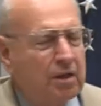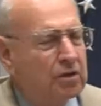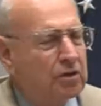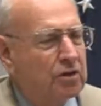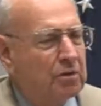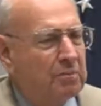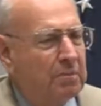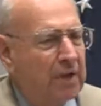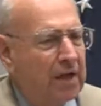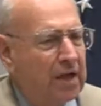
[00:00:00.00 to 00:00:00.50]

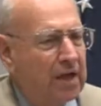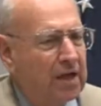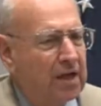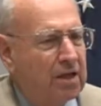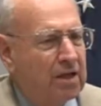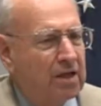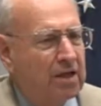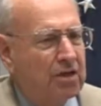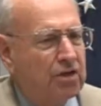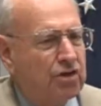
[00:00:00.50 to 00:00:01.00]
to
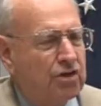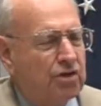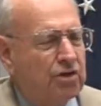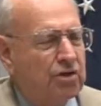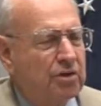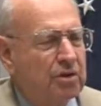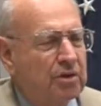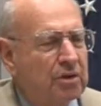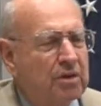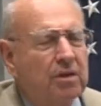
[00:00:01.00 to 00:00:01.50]
make
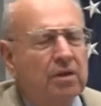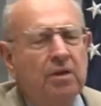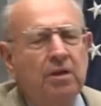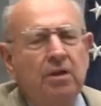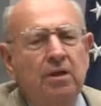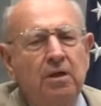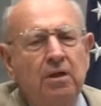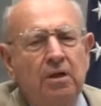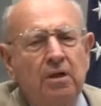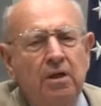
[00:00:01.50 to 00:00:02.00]
this
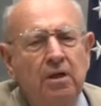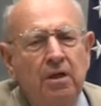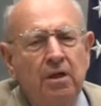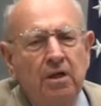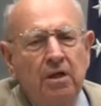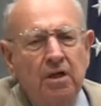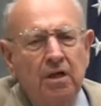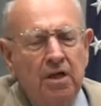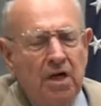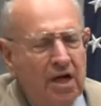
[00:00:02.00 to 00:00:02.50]

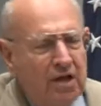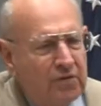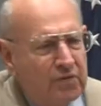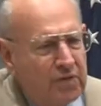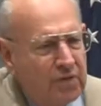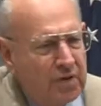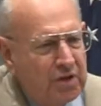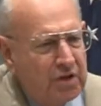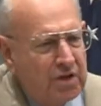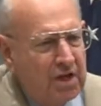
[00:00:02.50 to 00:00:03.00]

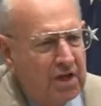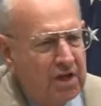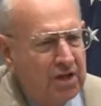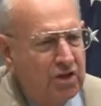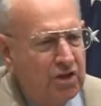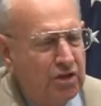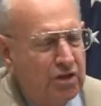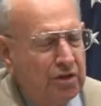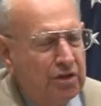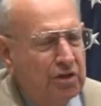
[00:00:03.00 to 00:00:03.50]

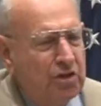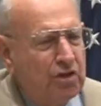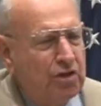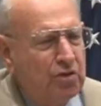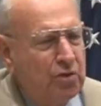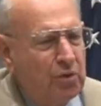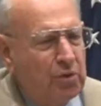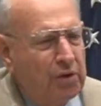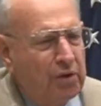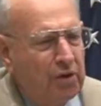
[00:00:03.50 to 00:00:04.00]
confrontation,
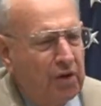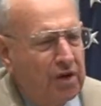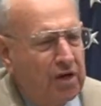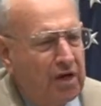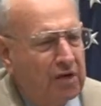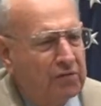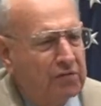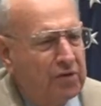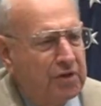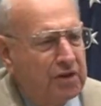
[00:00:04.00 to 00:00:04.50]
this nuclear
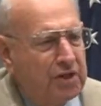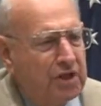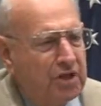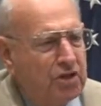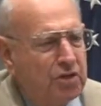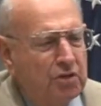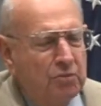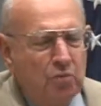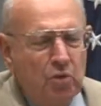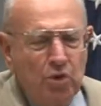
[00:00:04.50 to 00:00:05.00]

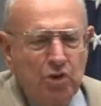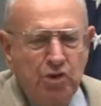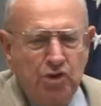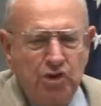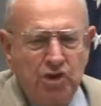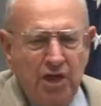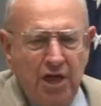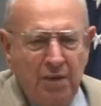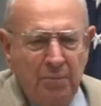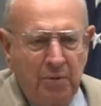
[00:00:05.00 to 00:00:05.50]
confrontation, more
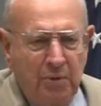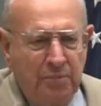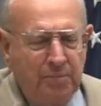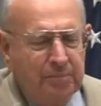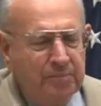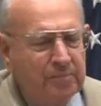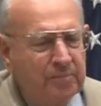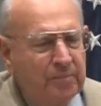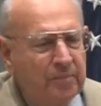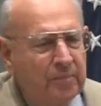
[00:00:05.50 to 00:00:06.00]
stable.